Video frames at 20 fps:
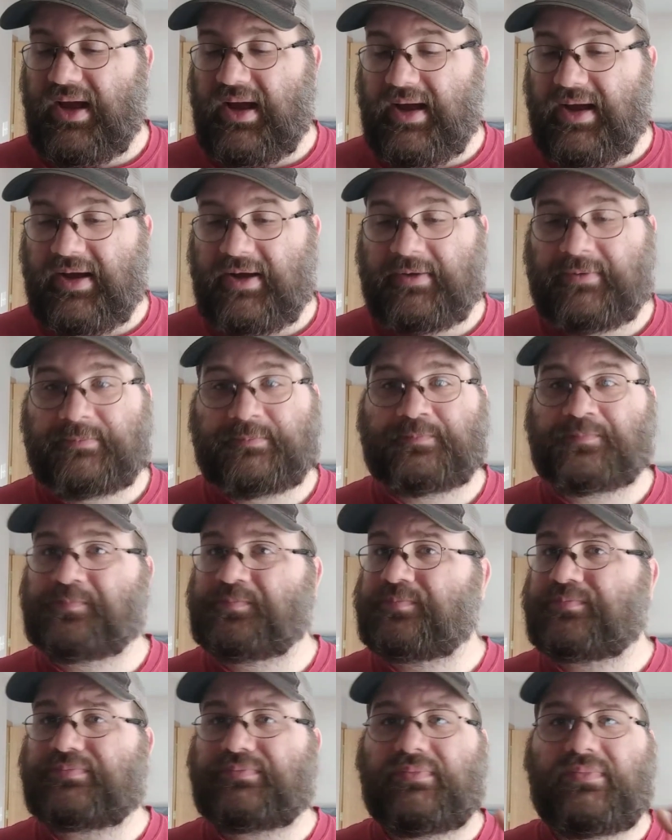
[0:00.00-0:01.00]

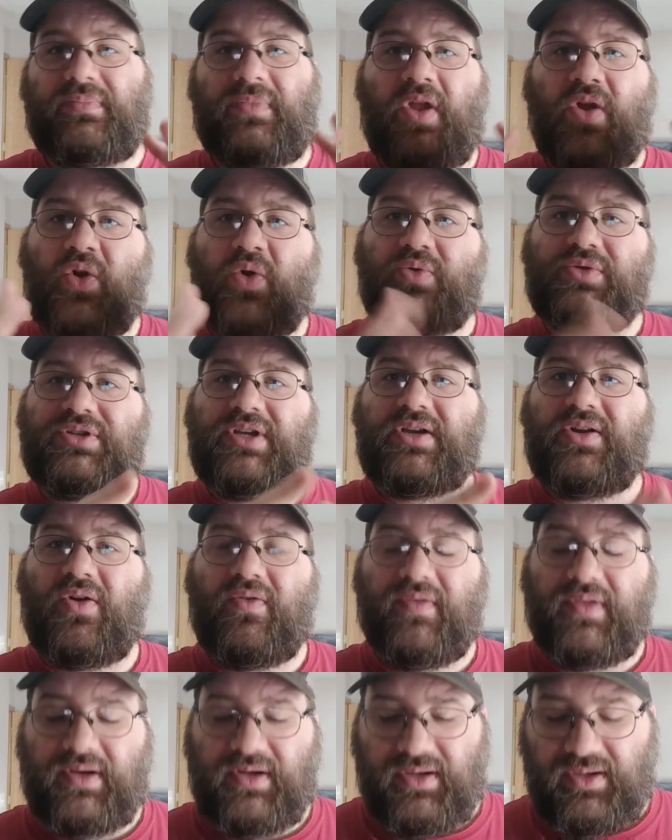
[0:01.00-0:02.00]
Go check
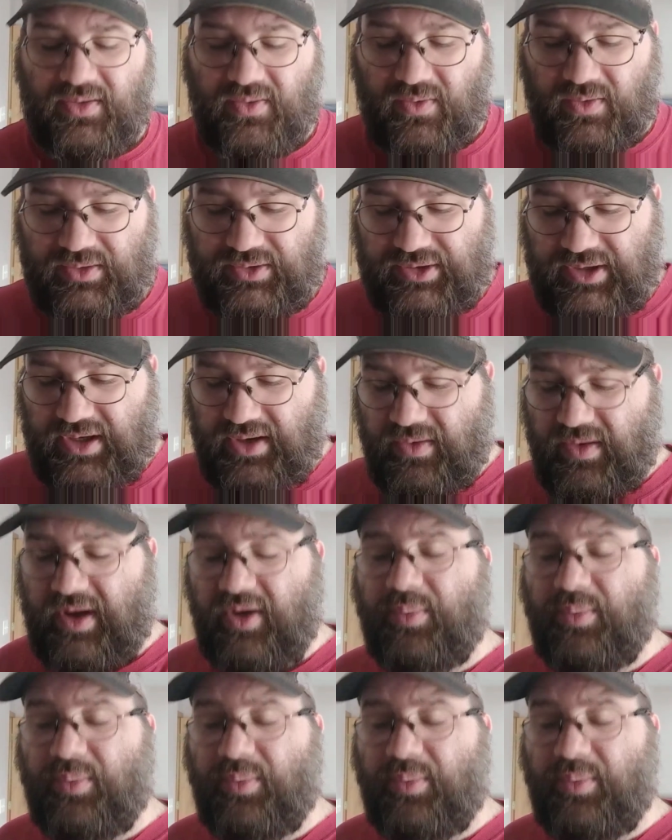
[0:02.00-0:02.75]
over the Need Gore channel.